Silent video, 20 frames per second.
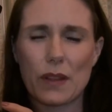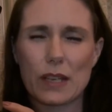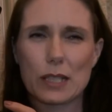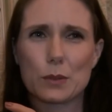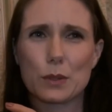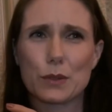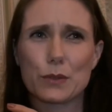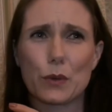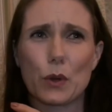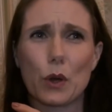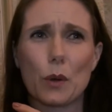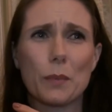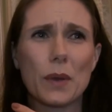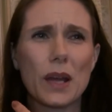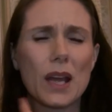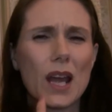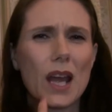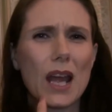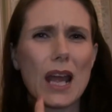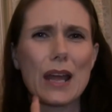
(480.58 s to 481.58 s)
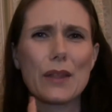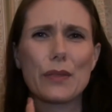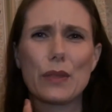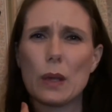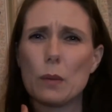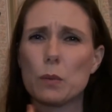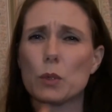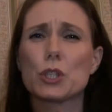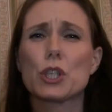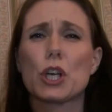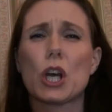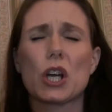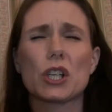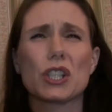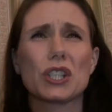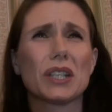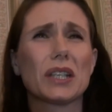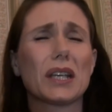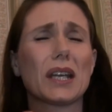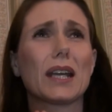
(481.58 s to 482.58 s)
this was from, they were
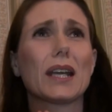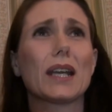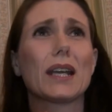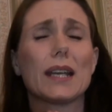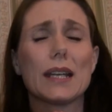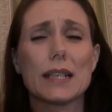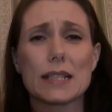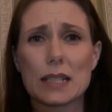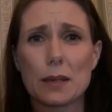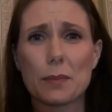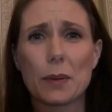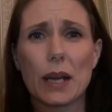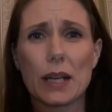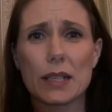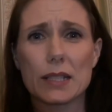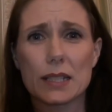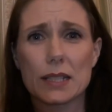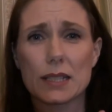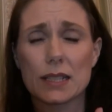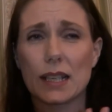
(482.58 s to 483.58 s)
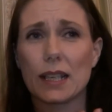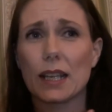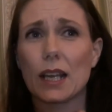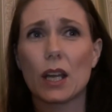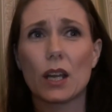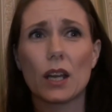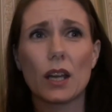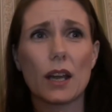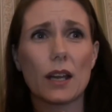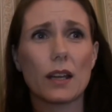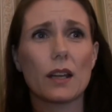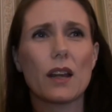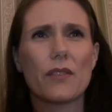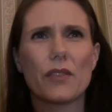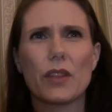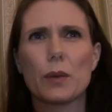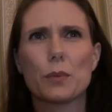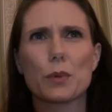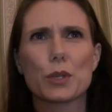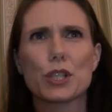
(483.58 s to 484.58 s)
charging crazy prices. Like,
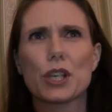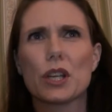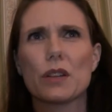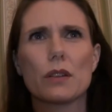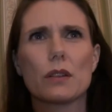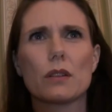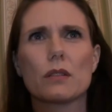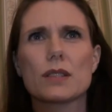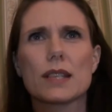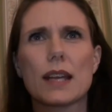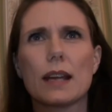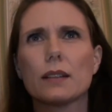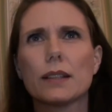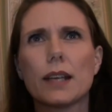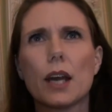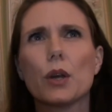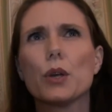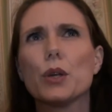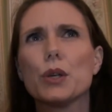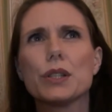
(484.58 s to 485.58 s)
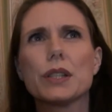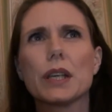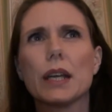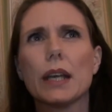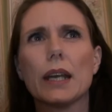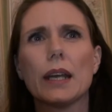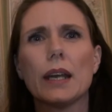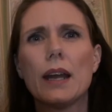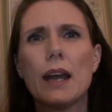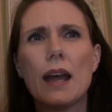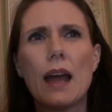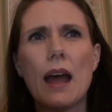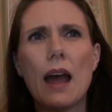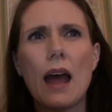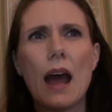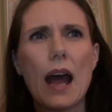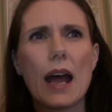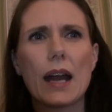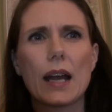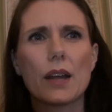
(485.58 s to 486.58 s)
they were selling a hoodie
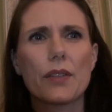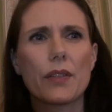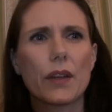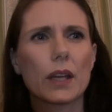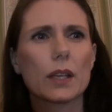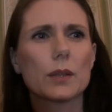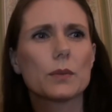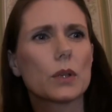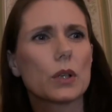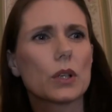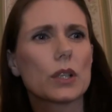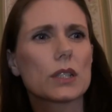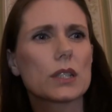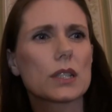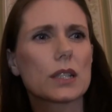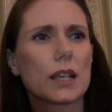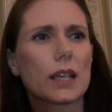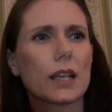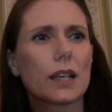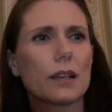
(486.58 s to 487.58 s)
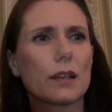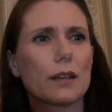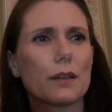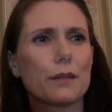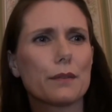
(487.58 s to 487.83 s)
and I think it was like,